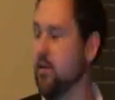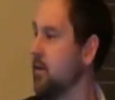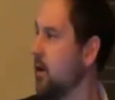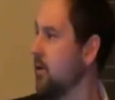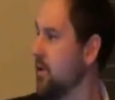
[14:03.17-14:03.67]
if
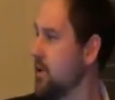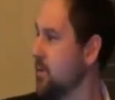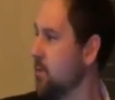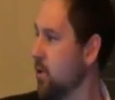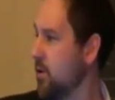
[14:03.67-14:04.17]
you're
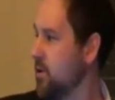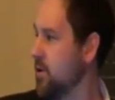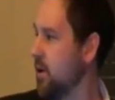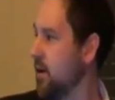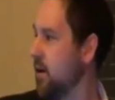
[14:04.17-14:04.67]
crossing
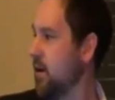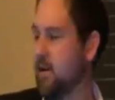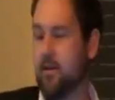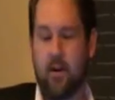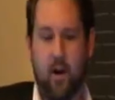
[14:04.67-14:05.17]
borders,
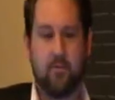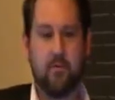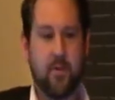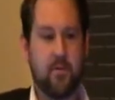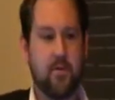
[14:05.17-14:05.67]
the
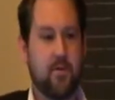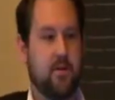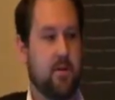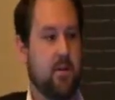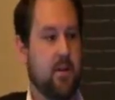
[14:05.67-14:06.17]
cultural
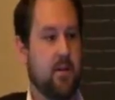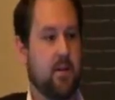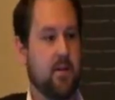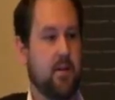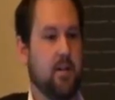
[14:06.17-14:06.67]
differences that you
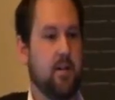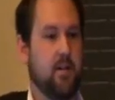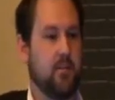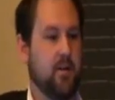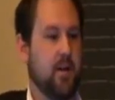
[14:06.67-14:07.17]
need to consider
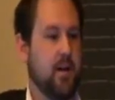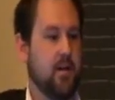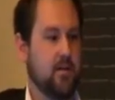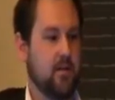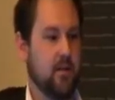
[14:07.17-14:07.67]
in your
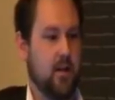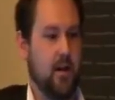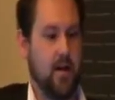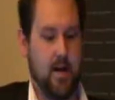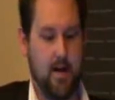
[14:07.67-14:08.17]
communication.
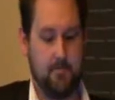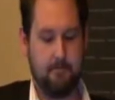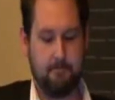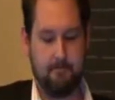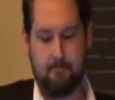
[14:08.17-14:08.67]

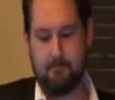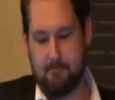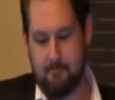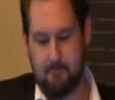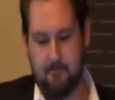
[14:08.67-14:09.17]

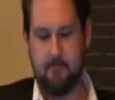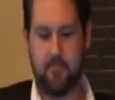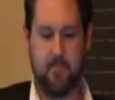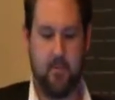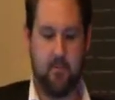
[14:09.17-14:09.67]

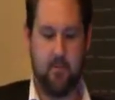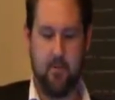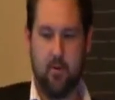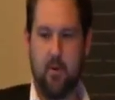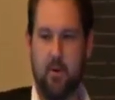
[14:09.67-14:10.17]
Could
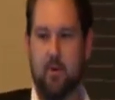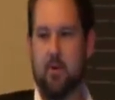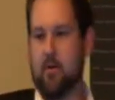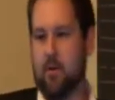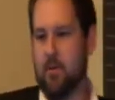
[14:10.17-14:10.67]

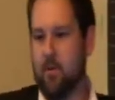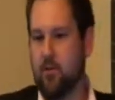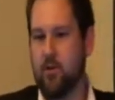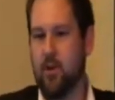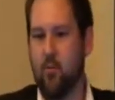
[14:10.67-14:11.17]

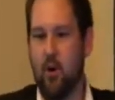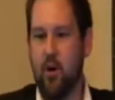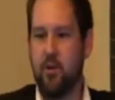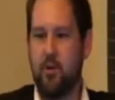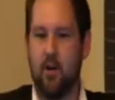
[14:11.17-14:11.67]
be certain
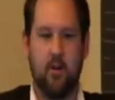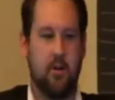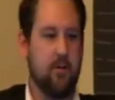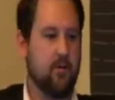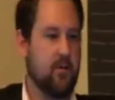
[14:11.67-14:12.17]
words you don't
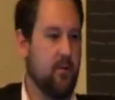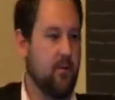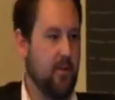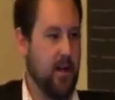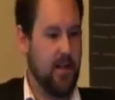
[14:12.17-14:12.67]
use or
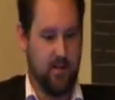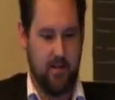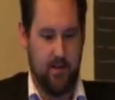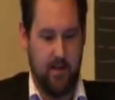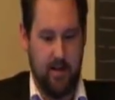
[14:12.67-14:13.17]
certain
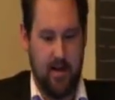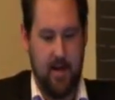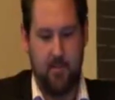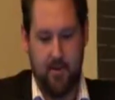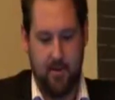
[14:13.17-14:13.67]
phrases,
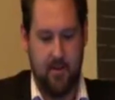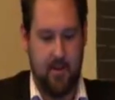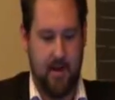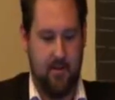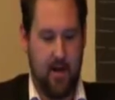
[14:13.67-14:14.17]
but
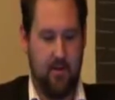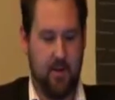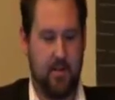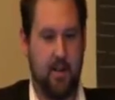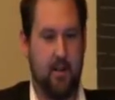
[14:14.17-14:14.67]
just have
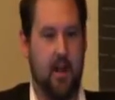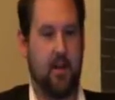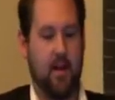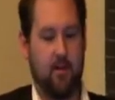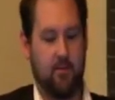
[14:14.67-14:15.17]
an understanding
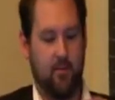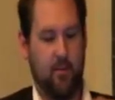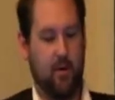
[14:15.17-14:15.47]
of that